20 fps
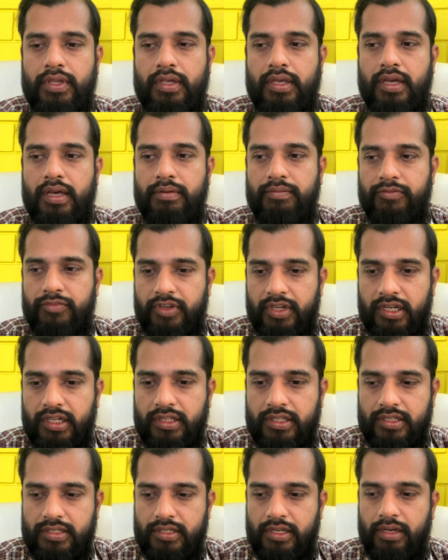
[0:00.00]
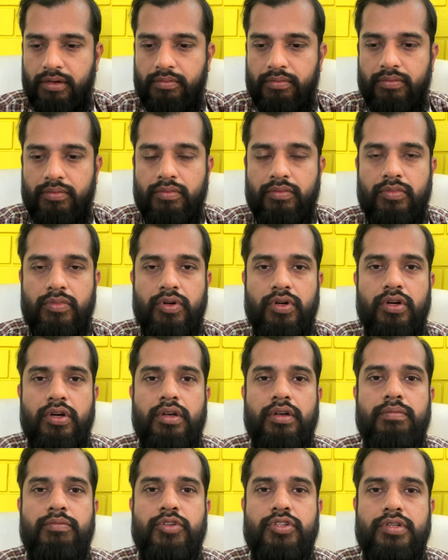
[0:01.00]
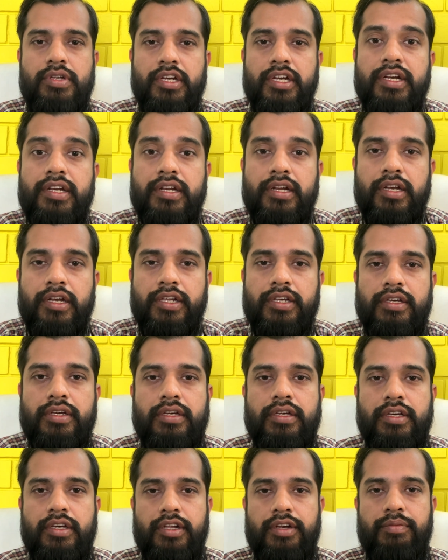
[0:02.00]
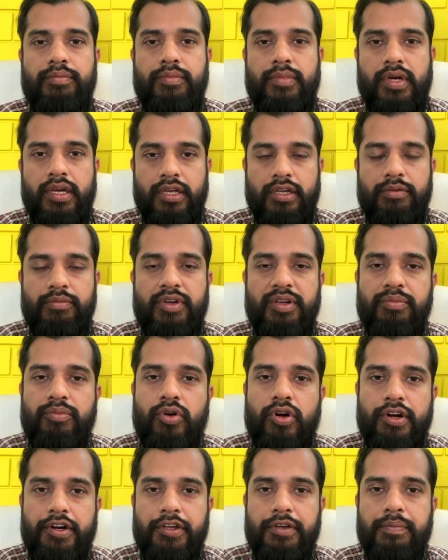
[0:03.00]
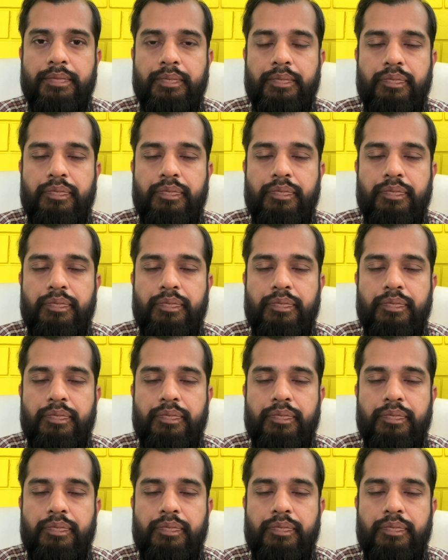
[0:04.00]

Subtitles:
am feeling the same, almost literally in my body."